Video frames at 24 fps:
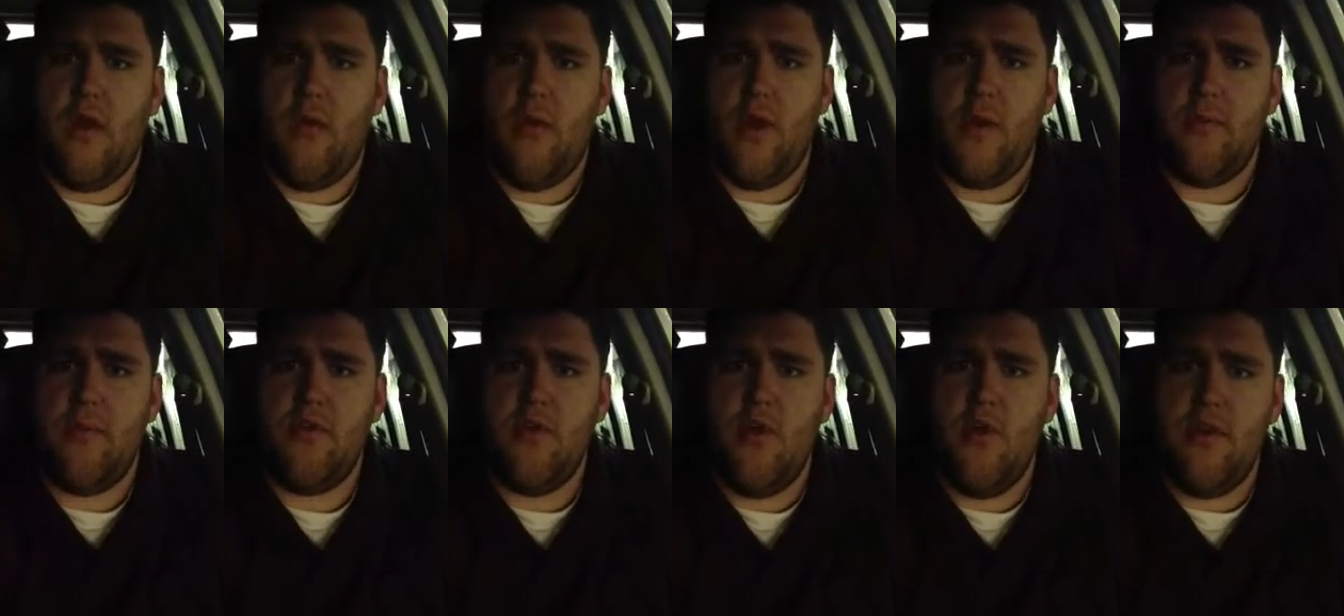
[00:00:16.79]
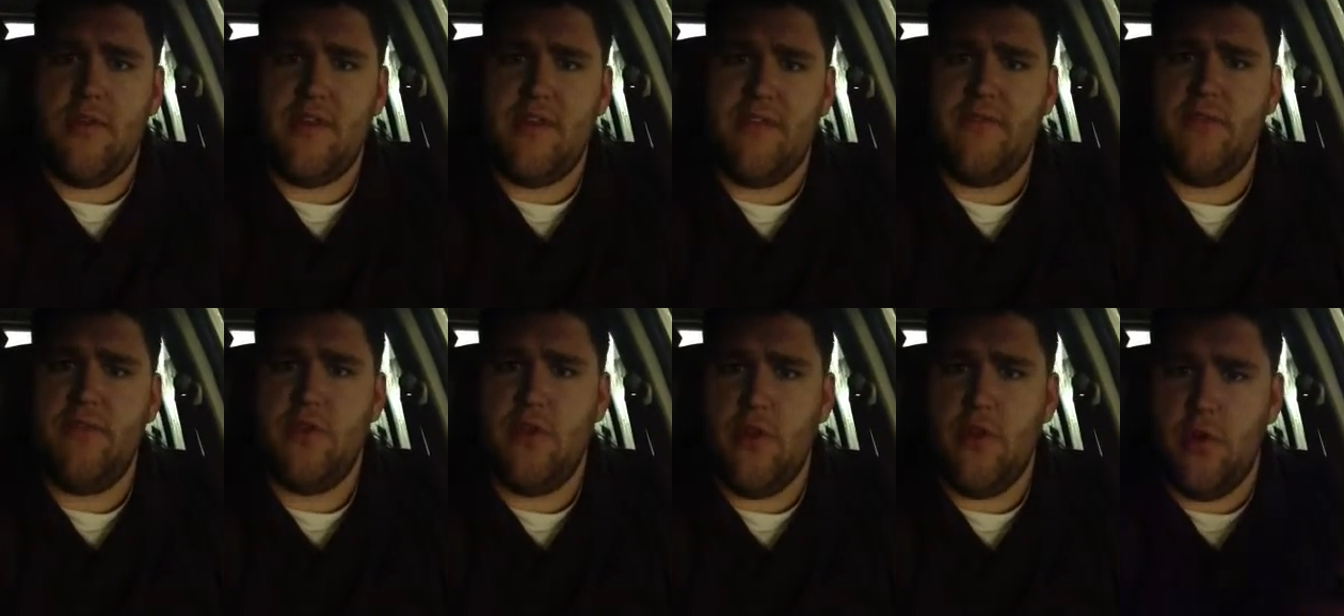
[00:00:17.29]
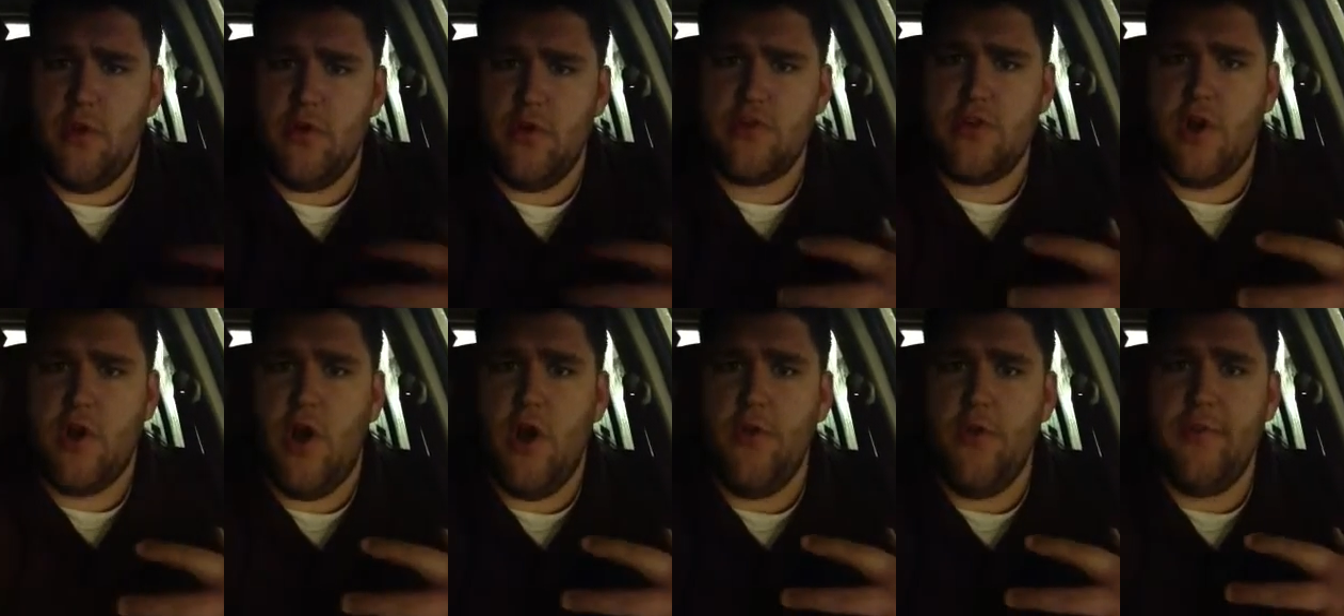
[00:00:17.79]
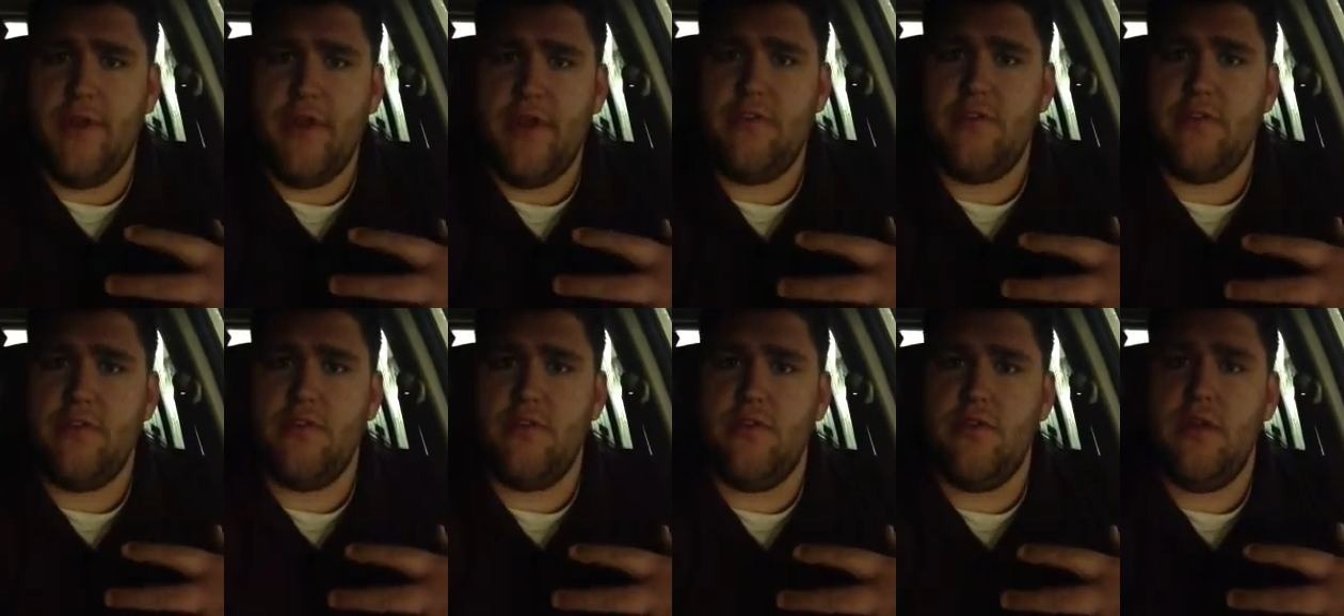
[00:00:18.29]
what I'm doing is I feel the Lord's called me
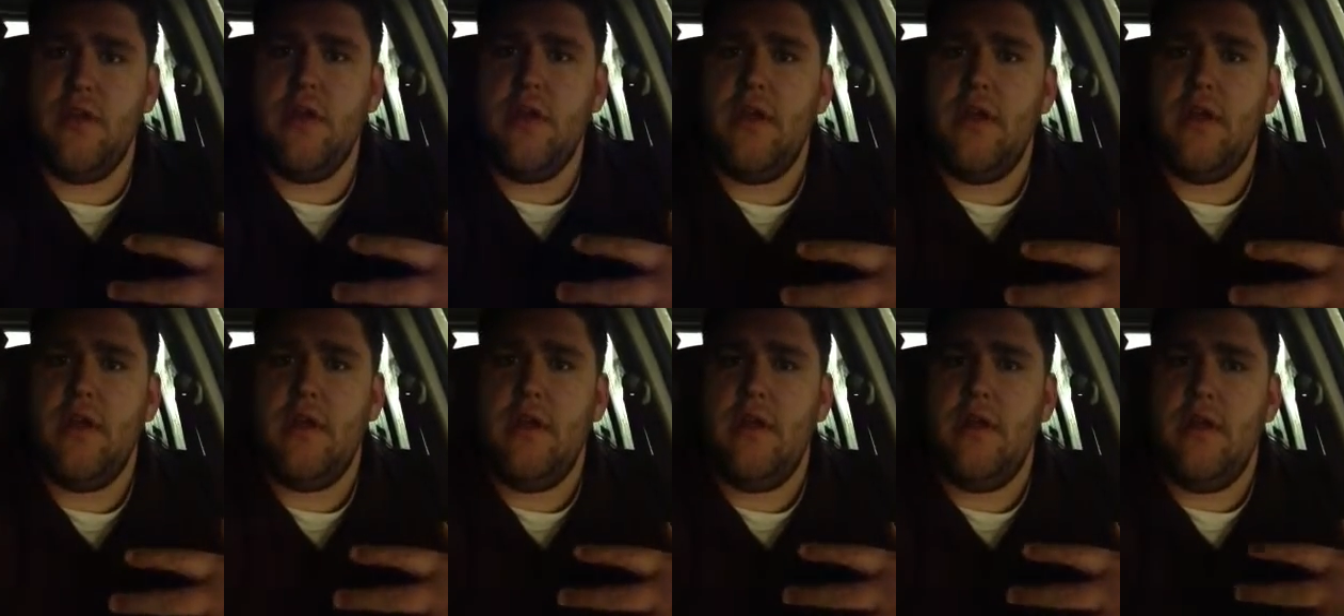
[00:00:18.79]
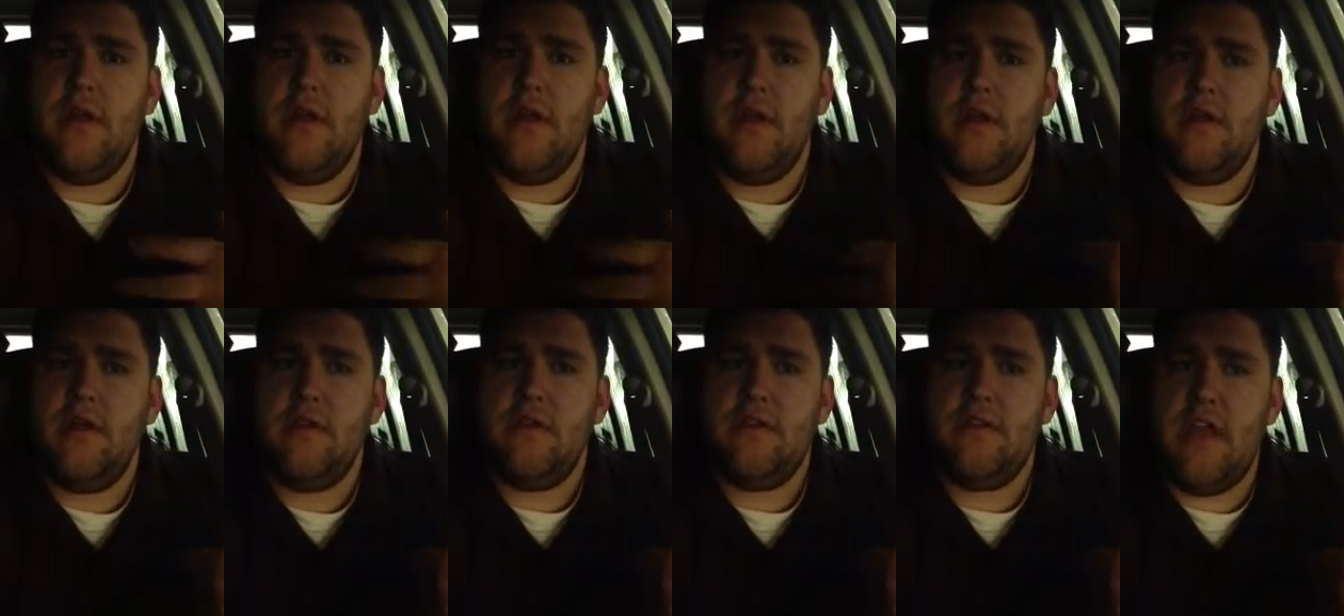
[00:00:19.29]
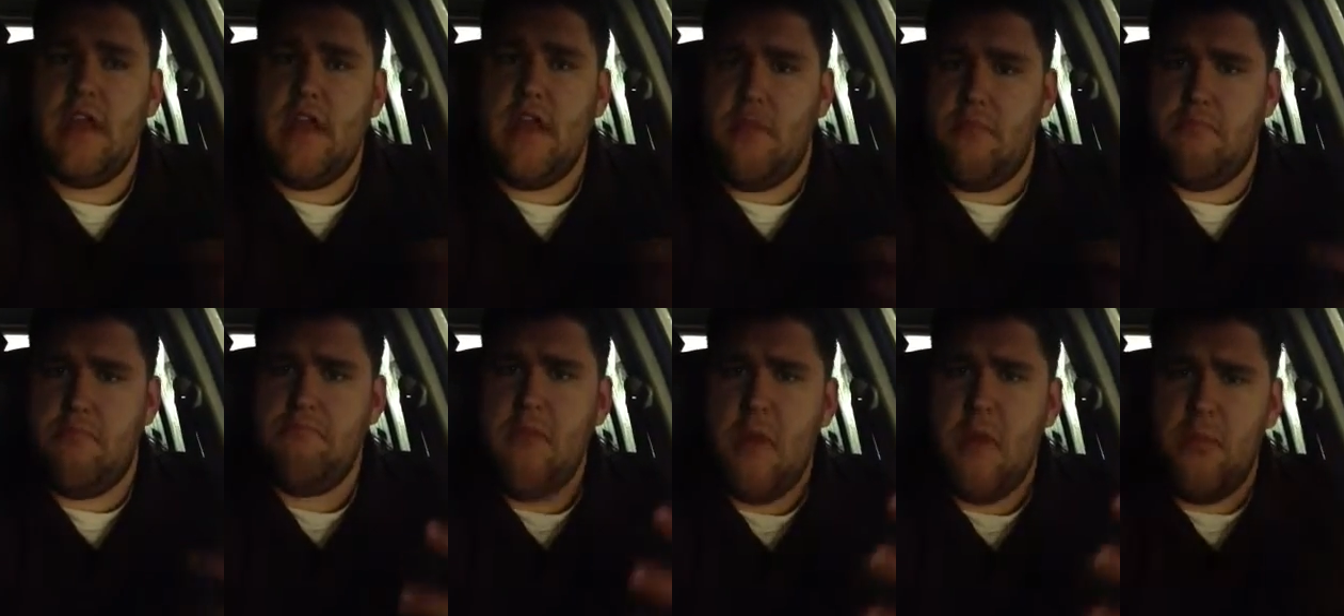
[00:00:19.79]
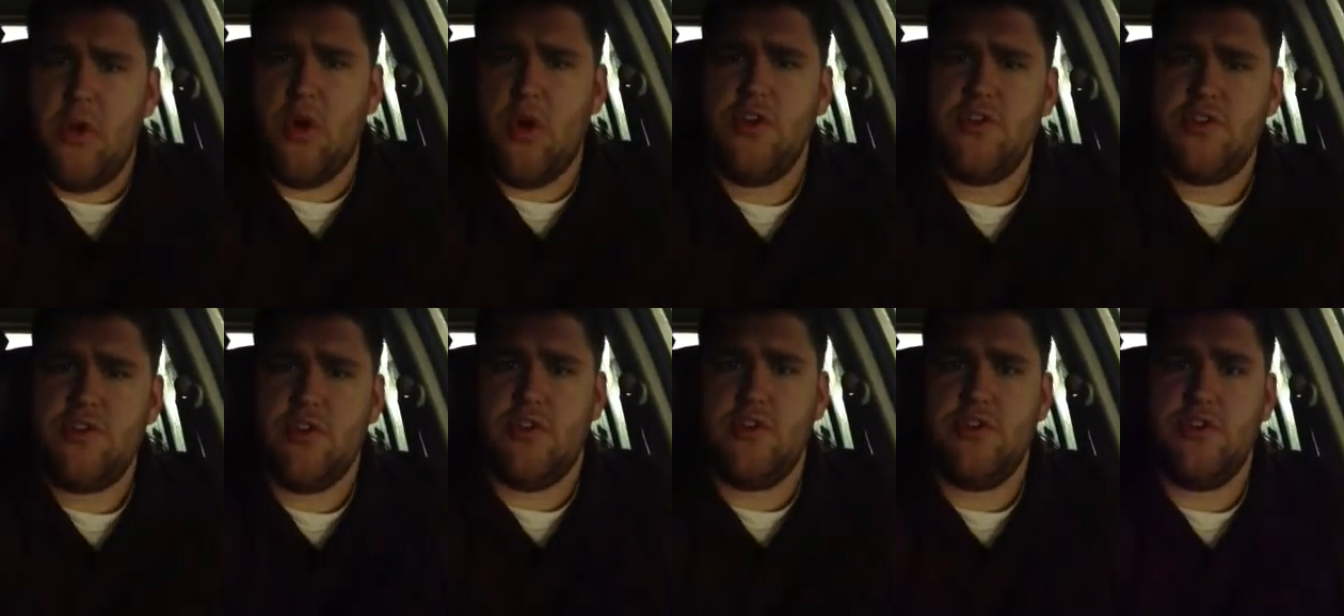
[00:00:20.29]
to take a
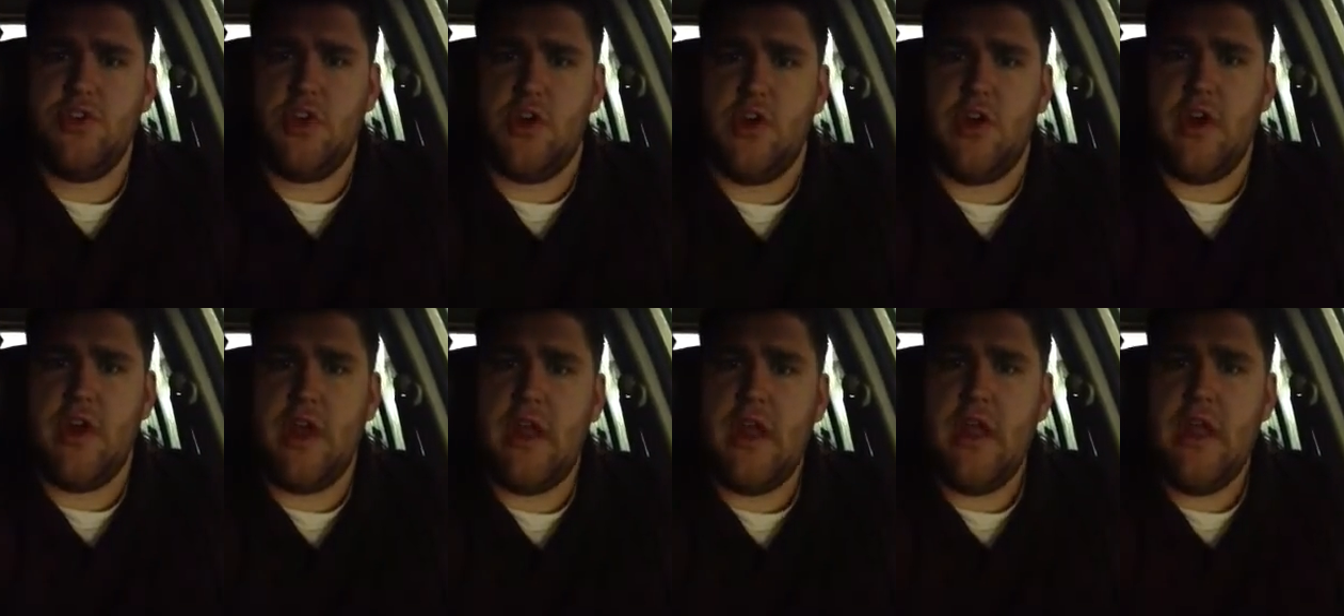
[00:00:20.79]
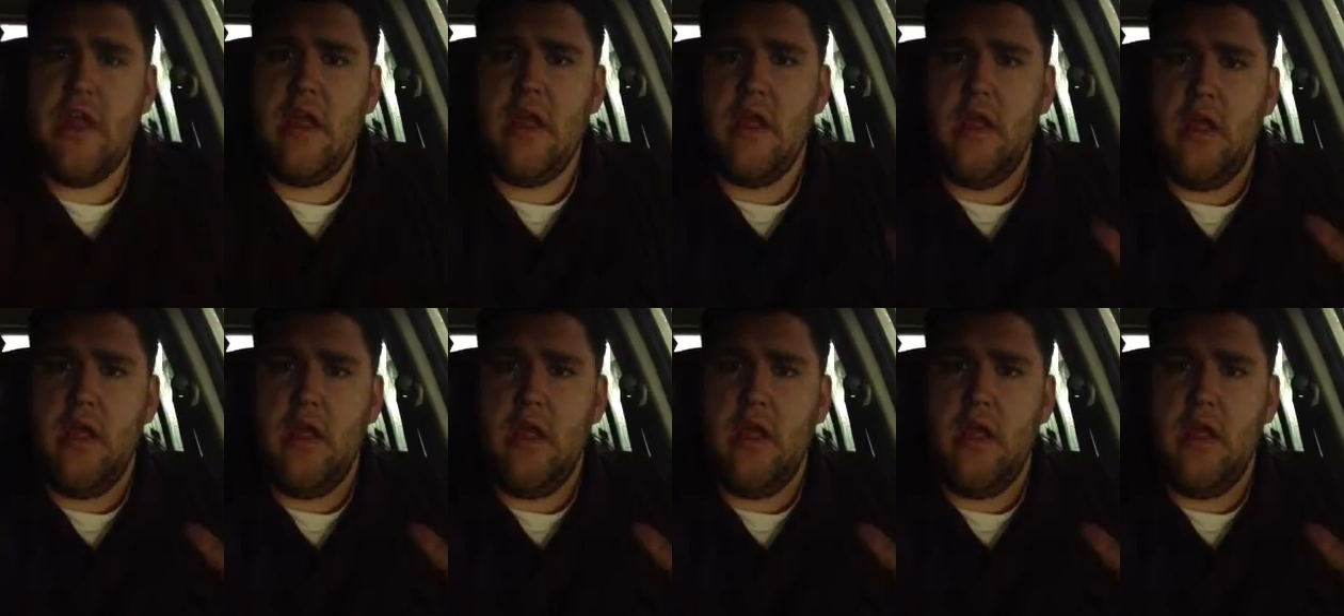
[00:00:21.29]
personal journey,